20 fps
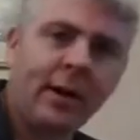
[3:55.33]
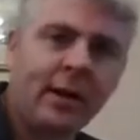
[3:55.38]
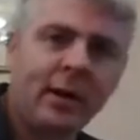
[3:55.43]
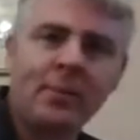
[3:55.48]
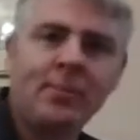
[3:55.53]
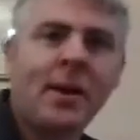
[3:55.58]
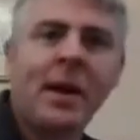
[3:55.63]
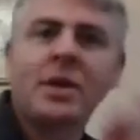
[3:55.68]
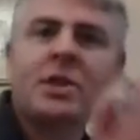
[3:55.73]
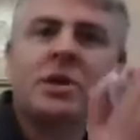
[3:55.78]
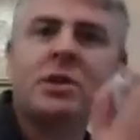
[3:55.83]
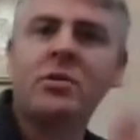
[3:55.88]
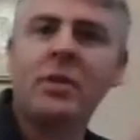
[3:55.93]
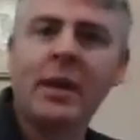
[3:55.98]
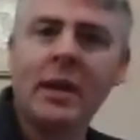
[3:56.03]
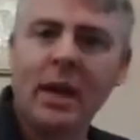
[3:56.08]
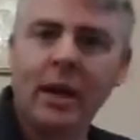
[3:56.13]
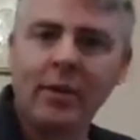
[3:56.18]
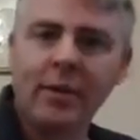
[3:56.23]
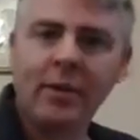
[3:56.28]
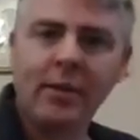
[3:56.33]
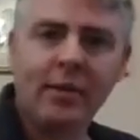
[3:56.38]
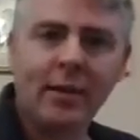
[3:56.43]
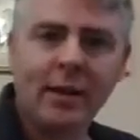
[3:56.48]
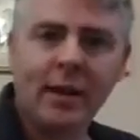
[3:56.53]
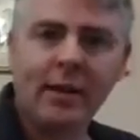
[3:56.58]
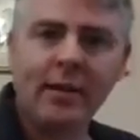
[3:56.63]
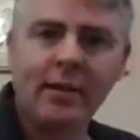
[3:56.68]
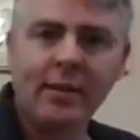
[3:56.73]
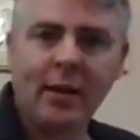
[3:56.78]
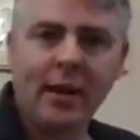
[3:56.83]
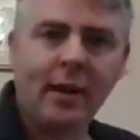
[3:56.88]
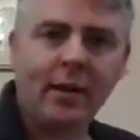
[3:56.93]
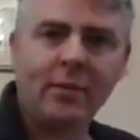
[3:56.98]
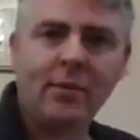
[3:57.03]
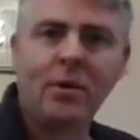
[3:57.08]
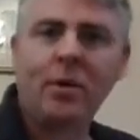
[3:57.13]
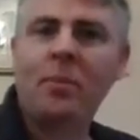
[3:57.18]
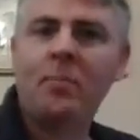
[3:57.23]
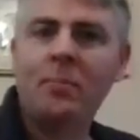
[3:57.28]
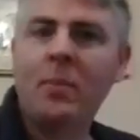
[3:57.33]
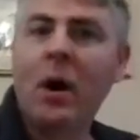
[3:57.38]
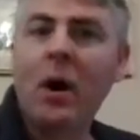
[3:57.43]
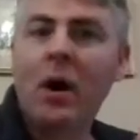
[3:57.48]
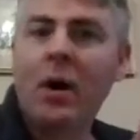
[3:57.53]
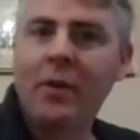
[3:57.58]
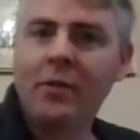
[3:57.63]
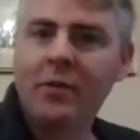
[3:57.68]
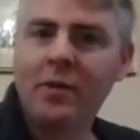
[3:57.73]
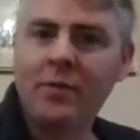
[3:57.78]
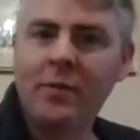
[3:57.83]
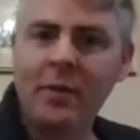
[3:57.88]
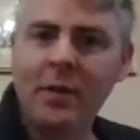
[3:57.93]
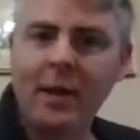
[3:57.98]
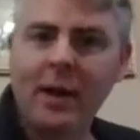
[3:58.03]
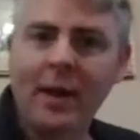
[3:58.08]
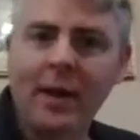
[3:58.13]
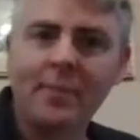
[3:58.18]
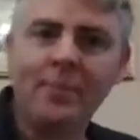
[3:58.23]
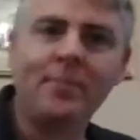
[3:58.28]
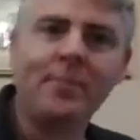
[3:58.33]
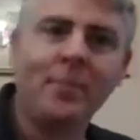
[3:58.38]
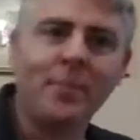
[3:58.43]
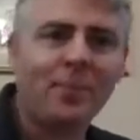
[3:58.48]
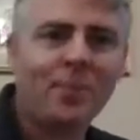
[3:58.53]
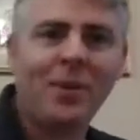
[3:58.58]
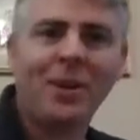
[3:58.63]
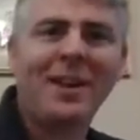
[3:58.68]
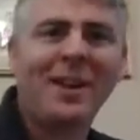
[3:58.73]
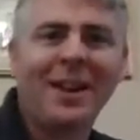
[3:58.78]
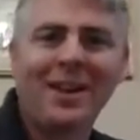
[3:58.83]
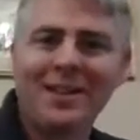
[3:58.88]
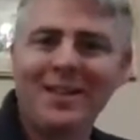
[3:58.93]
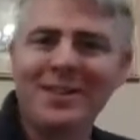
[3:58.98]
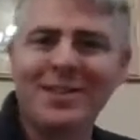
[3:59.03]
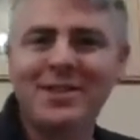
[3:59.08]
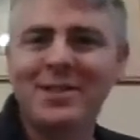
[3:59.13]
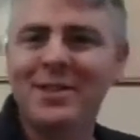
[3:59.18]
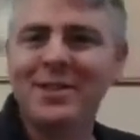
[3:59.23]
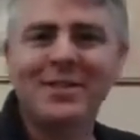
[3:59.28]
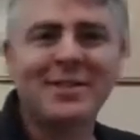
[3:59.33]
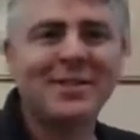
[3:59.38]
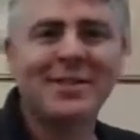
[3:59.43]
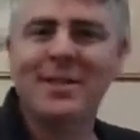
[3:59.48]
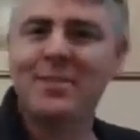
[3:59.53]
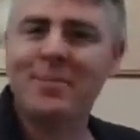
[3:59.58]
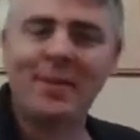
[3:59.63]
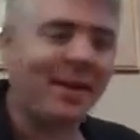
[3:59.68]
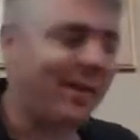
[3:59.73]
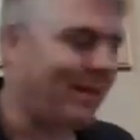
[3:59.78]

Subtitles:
An imaginary currency, let's say, on Mars, if you like. Just something